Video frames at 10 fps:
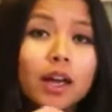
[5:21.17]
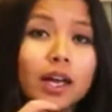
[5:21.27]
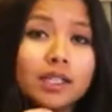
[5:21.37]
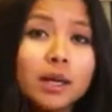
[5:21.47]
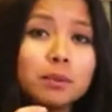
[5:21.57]

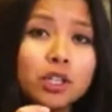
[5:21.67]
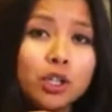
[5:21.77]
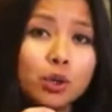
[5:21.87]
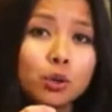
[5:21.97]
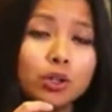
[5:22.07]
It's up to
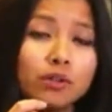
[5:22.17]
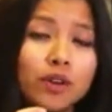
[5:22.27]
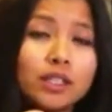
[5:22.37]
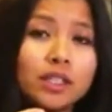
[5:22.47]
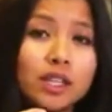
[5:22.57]
you to
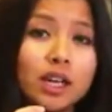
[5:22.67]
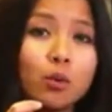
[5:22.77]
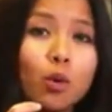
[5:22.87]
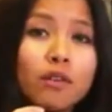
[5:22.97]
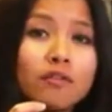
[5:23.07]
investigate
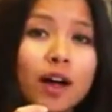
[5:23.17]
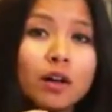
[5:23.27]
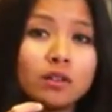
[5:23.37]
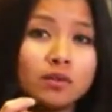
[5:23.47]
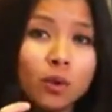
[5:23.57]
what
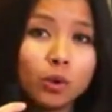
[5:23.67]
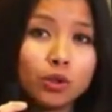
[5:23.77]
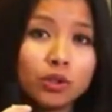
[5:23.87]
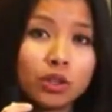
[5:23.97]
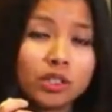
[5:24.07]
files and
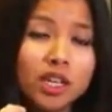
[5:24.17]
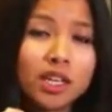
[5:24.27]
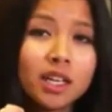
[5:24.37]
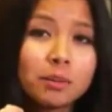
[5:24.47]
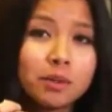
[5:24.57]
folders are
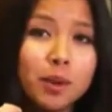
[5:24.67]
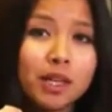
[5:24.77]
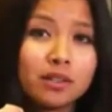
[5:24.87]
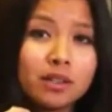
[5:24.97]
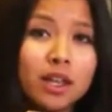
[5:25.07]
taking up
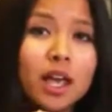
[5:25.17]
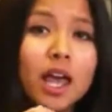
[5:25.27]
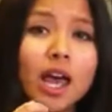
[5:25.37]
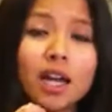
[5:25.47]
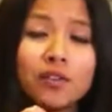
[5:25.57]
space,
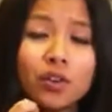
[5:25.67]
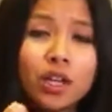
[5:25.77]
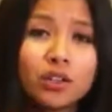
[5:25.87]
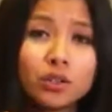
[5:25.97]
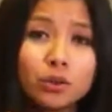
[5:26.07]
and if you
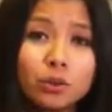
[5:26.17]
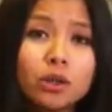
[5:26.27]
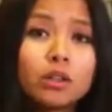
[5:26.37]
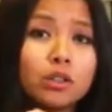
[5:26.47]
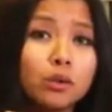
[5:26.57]
need to
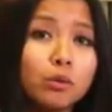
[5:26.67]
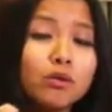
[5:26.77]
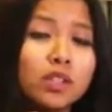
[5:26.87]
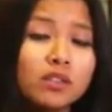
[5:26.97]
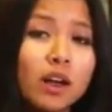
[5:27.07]

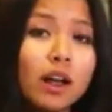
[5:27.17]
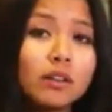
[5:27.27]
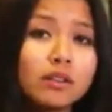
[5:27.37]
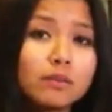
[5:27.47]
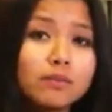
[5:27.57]
remove these
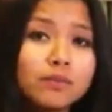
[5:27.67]
files.